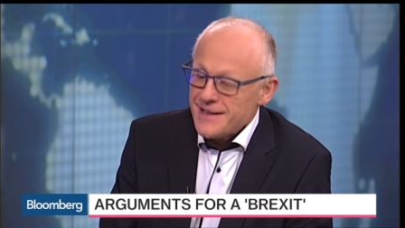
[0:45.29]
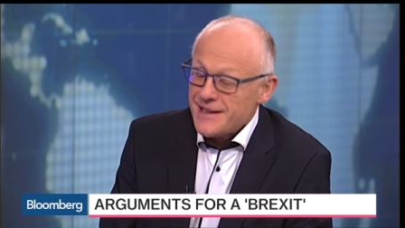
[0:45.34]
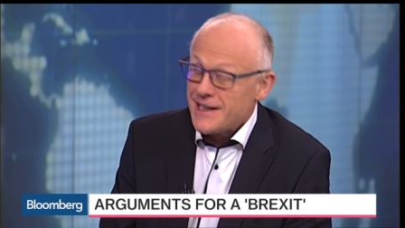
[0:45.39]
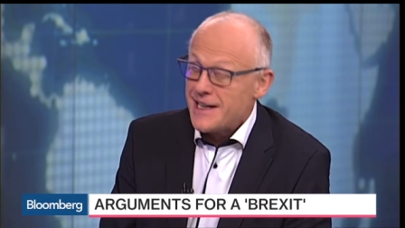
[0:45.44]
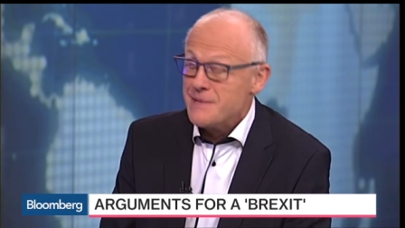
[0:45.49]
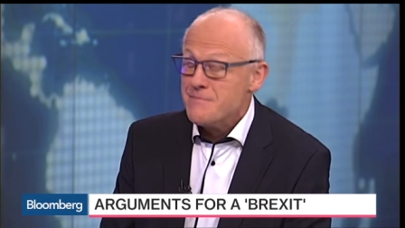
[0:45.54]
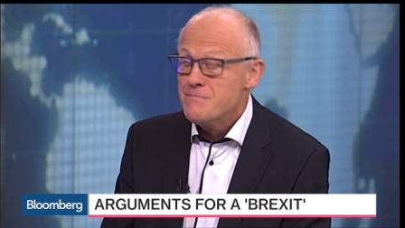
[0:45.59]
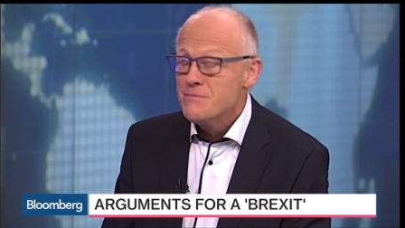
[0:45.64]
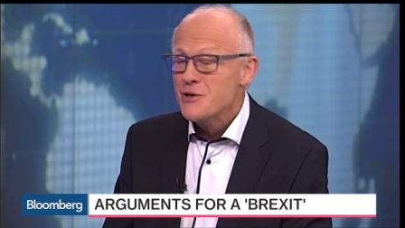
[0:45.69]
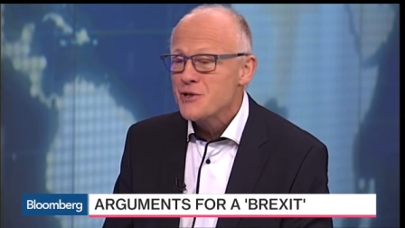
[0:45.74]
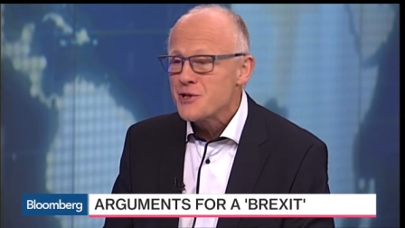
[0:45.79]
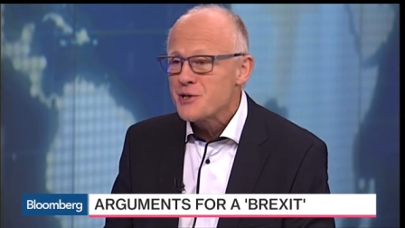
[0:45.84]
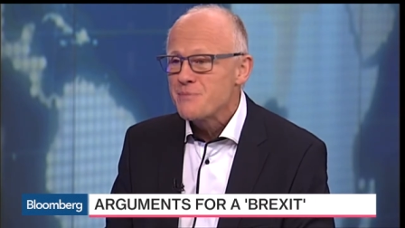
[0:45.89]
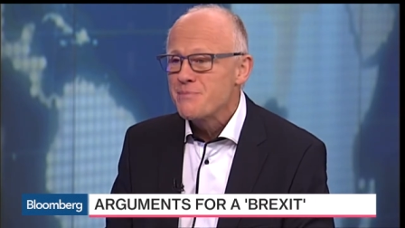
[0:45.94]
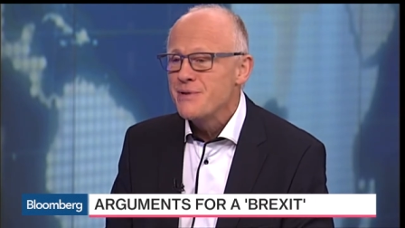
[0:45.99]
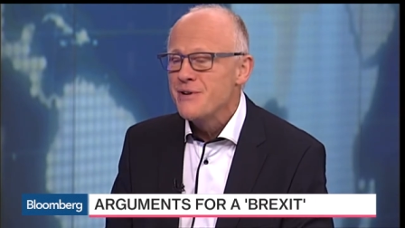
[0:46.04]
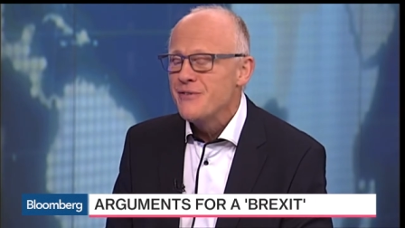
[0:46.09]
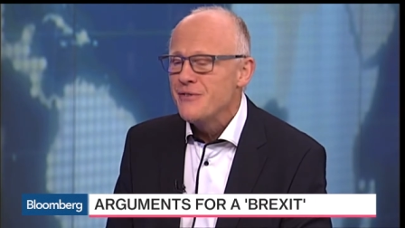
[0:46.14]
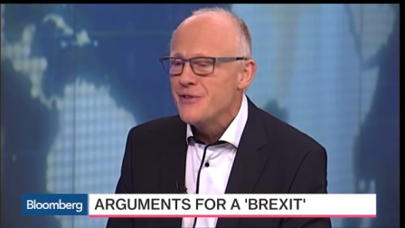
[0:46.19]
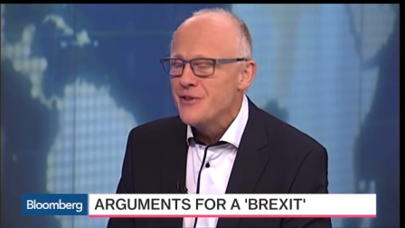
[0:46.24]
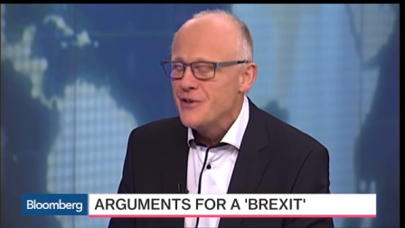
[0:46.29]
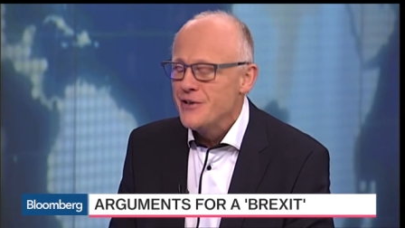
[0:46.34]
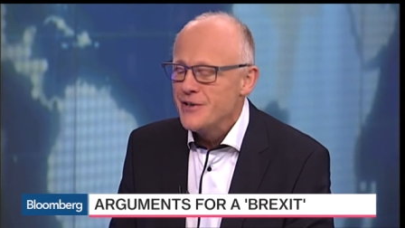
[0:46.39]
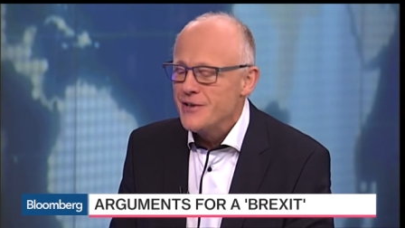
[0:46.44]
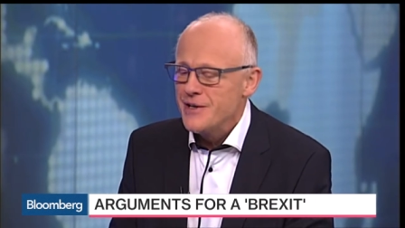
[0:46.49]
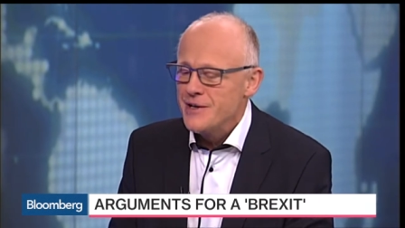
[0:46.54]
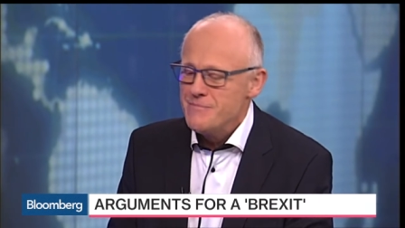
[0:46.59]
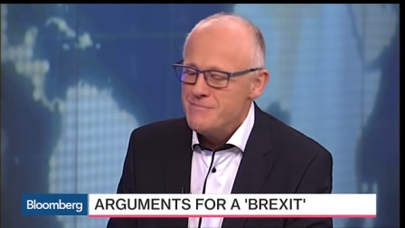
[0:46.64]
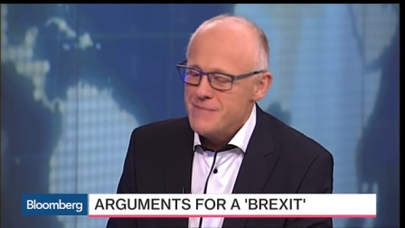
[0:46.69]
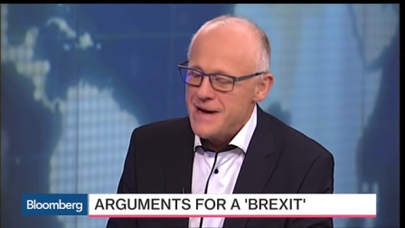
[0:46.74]
I'd much
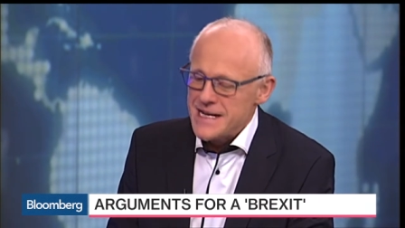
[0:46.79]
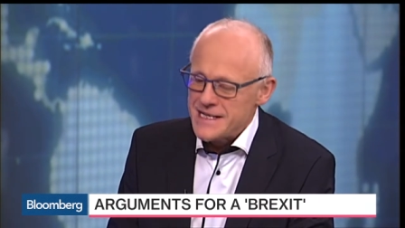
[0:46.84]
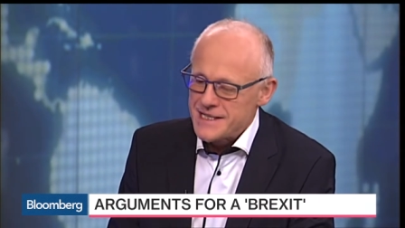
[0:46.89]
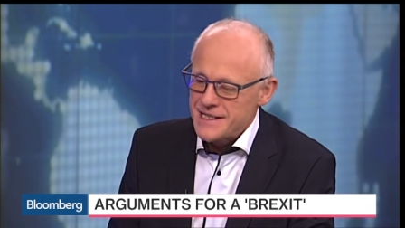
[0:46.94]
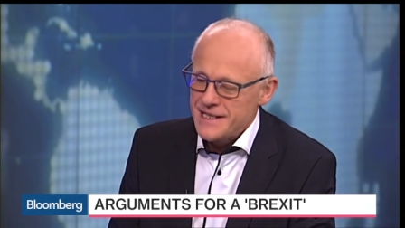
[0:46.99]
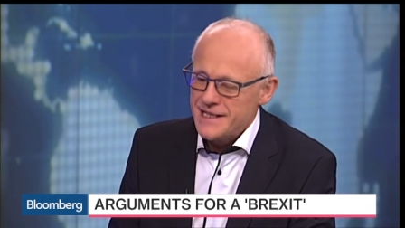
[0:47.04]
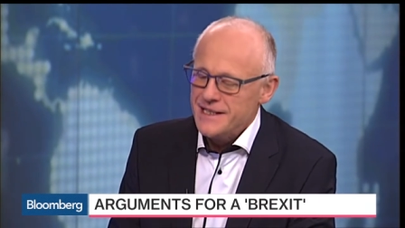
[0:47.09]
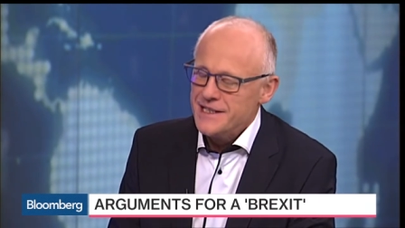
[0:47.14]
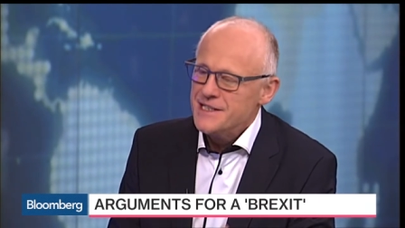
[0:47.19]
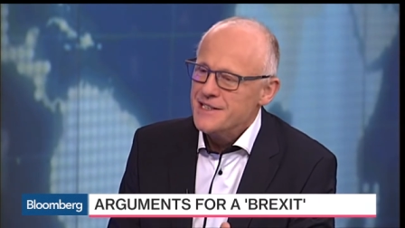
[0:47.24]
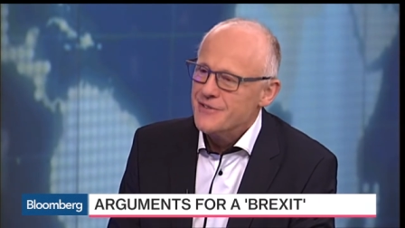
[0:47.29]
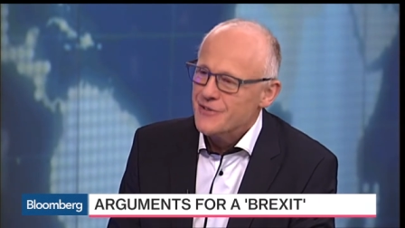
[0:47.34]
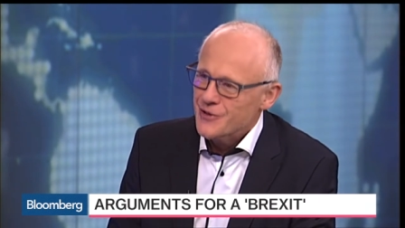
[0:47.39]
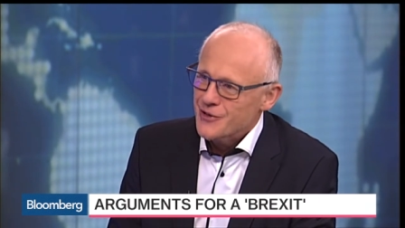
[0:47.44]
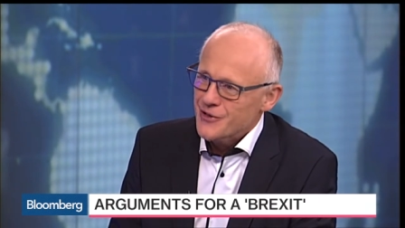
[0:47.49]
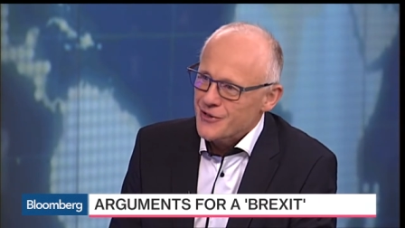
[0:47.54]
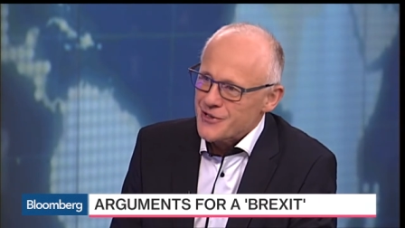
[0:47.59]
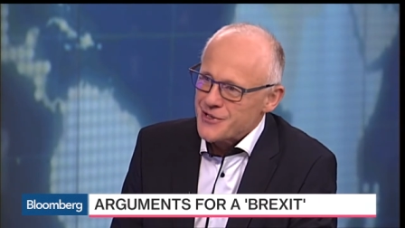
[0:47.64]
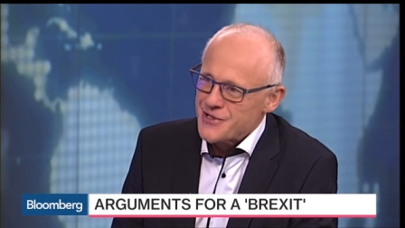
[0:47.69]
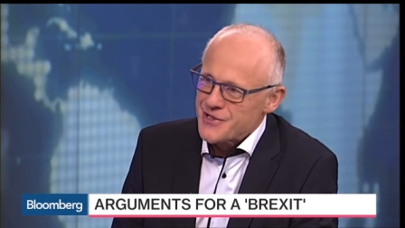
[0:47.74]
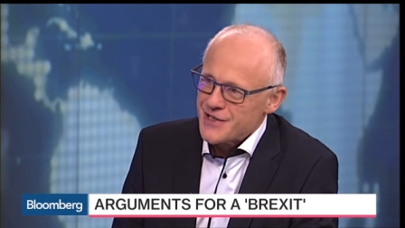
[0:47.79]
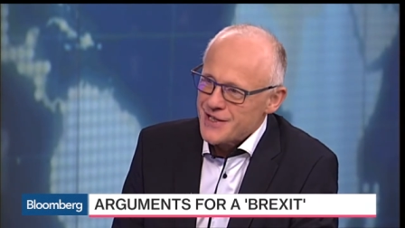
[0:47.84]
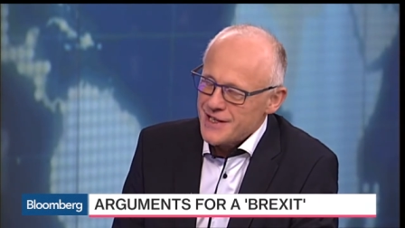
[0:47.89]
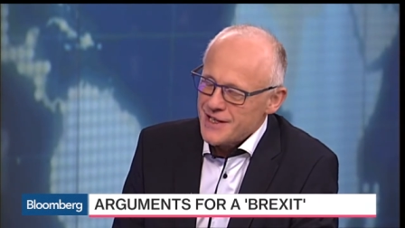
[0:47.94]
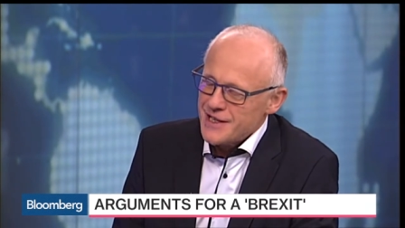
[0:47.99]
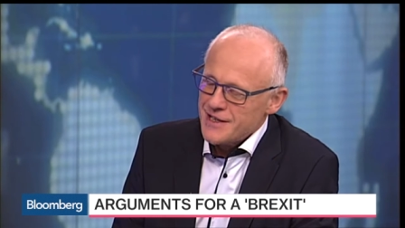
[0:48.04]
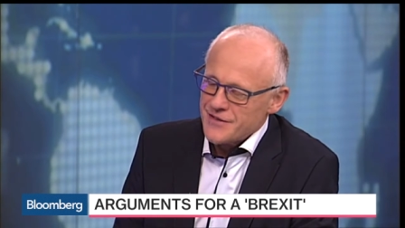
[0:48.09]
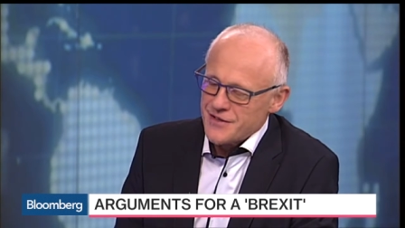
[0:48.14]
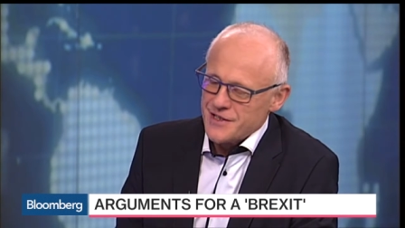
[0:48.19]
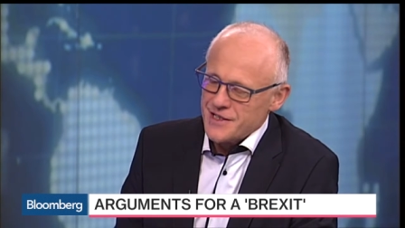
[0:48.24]
prefer a messy divorce
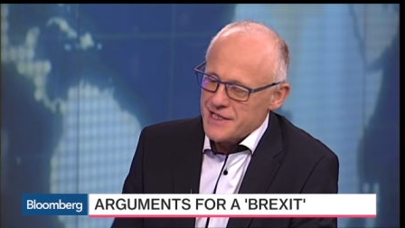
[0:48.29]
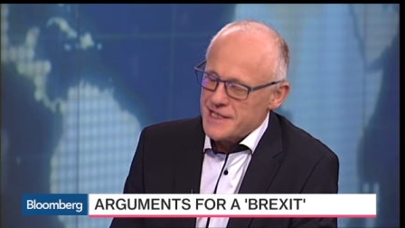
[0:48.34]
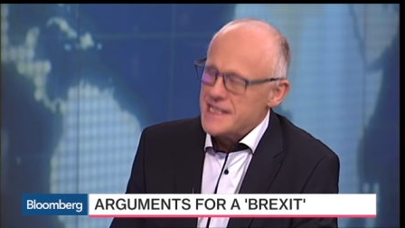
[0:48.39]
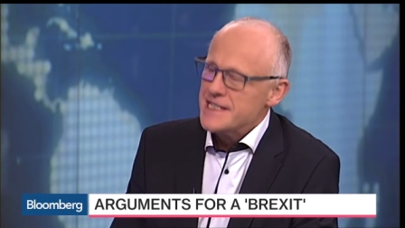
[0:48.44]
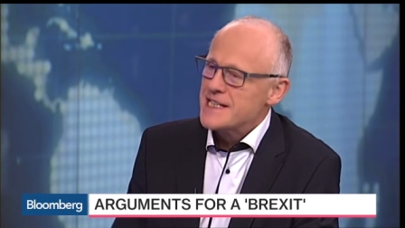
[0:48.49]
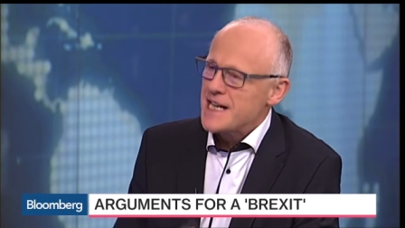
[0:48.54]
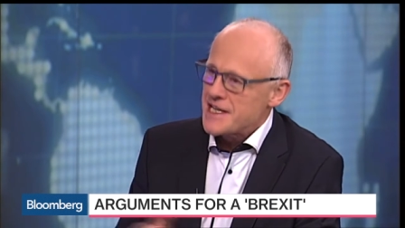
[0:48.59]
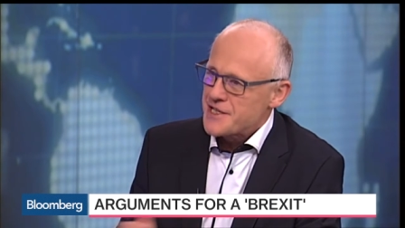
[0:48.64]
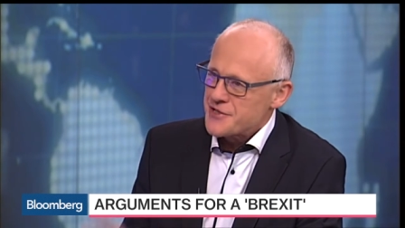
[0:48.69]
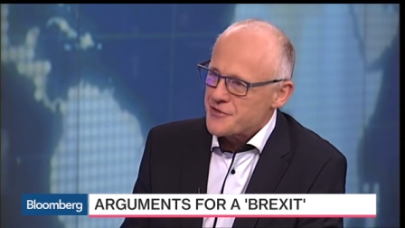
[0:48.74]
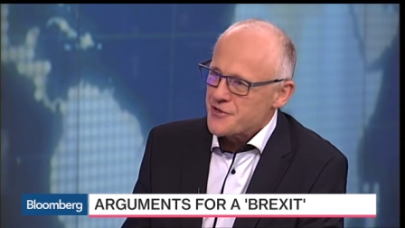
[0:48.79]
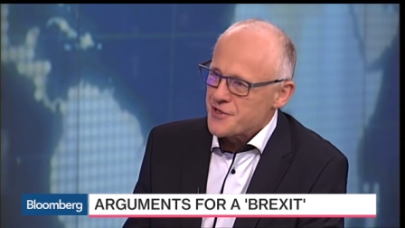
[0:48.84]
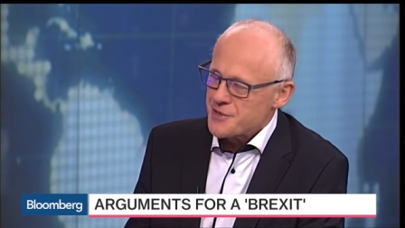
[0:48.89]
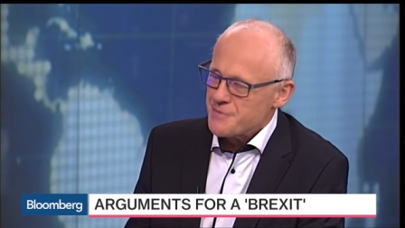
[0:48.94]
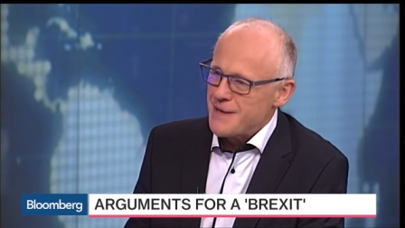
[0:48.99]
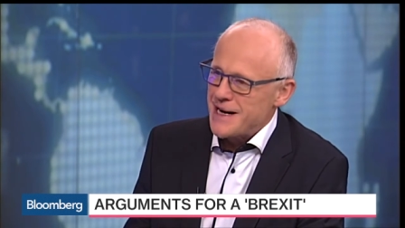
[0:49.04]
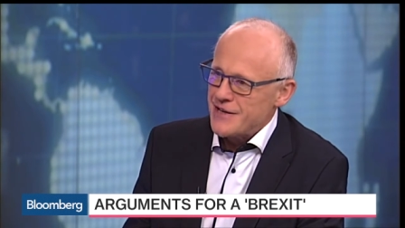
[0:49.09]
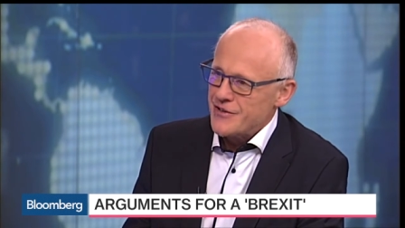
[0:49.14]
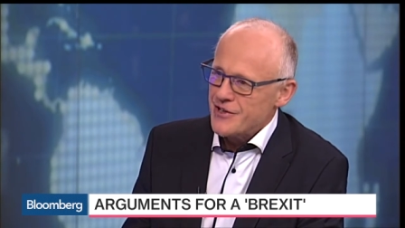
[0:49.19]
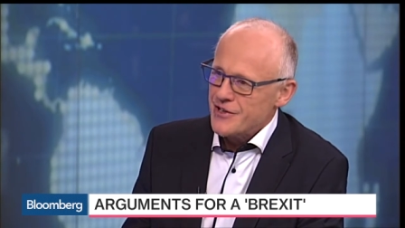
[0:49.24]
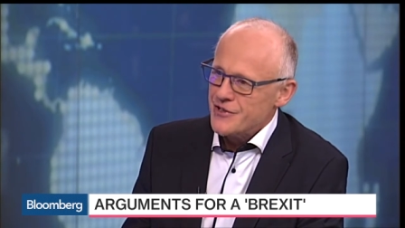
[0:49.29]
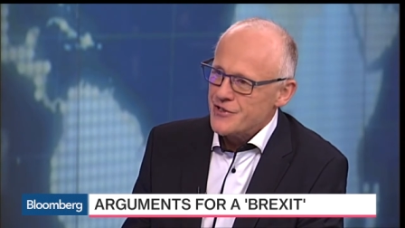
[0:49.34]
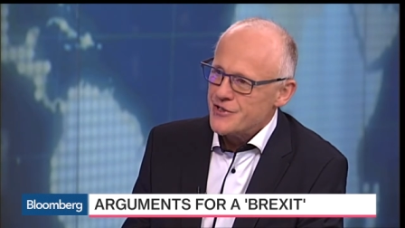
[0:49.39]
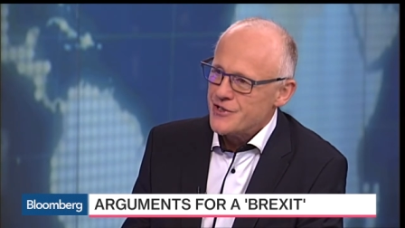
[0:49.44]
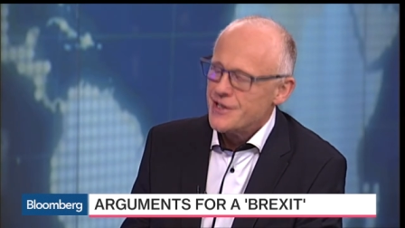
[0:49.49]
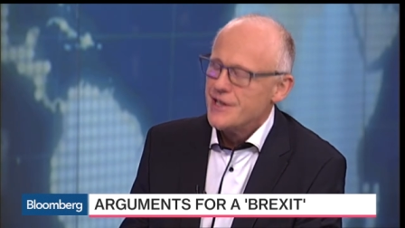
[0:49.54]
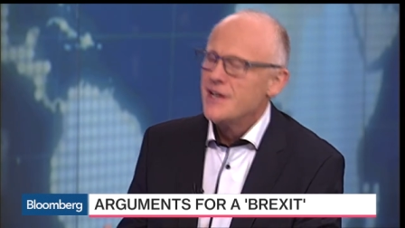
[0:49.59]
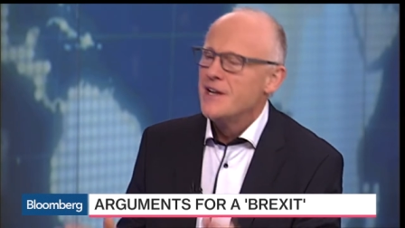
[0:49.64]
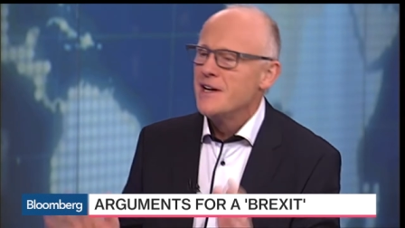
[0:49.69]
than a disastrous marriage.